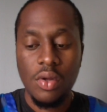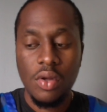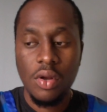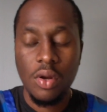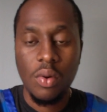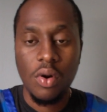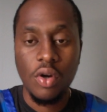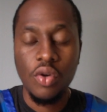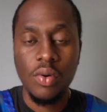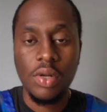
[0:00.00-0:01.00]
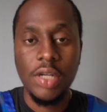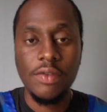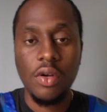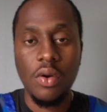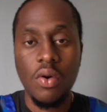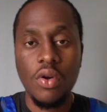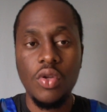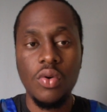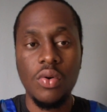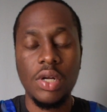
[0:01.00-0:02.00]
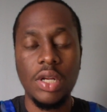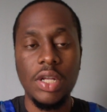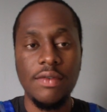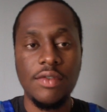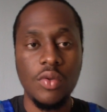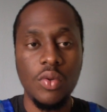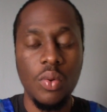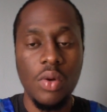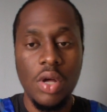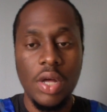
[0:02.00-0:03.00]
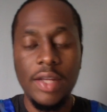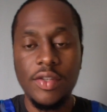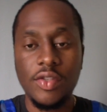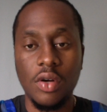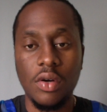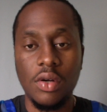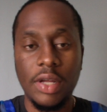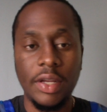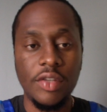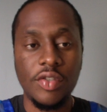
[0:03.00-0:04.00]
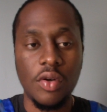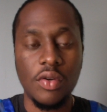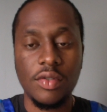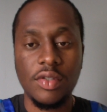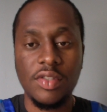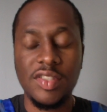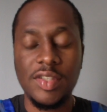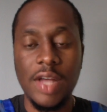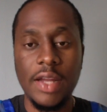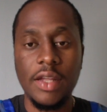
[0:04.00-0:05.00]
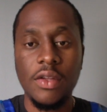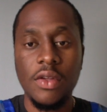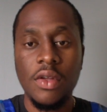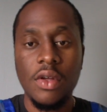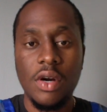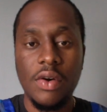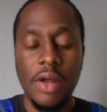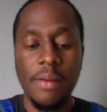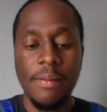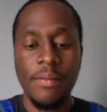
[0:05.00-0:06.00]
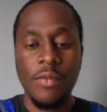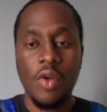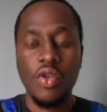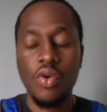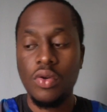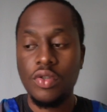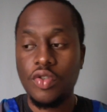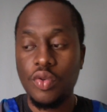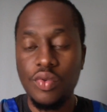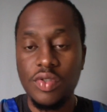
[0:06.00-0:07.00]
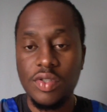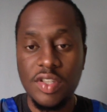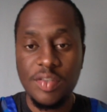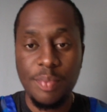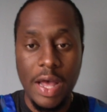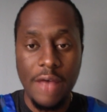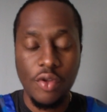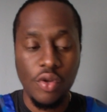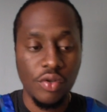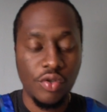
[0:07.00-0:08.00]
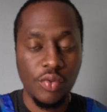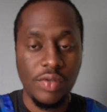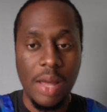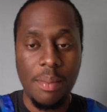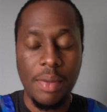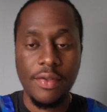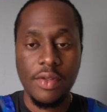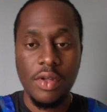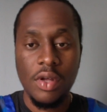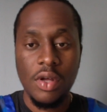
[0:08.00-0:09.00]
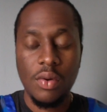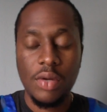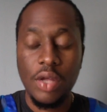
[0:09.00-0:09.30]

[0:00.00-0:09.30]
Are you going to cleave to the Lord, or are you going to cleave to Esau and Esau's society? All right. Are you going to choose this path, or are you going to choose that path? Okay,